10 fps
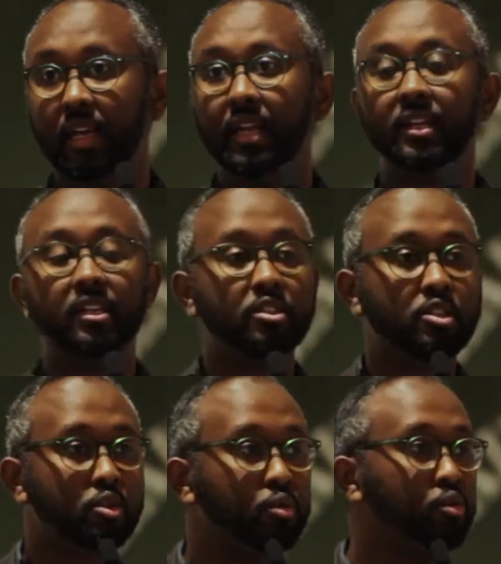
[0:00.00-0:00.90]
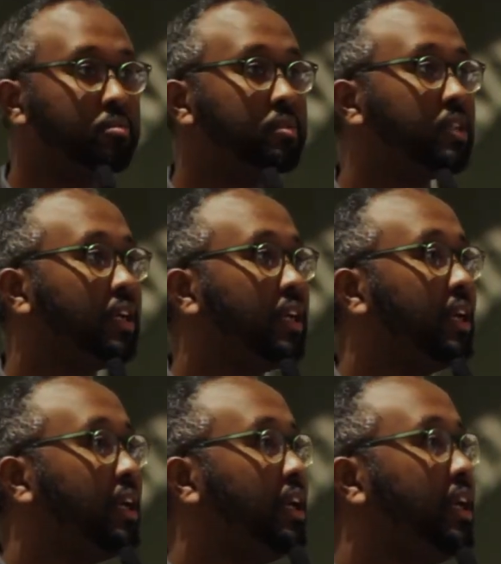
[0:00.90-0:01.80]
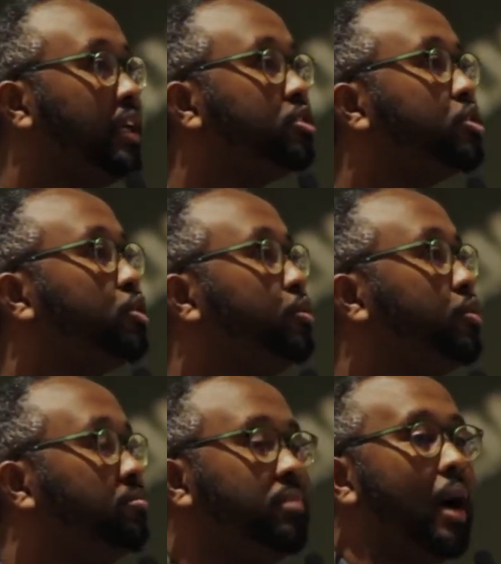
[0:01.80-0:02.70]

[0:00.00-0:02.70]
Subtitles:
and consumed into,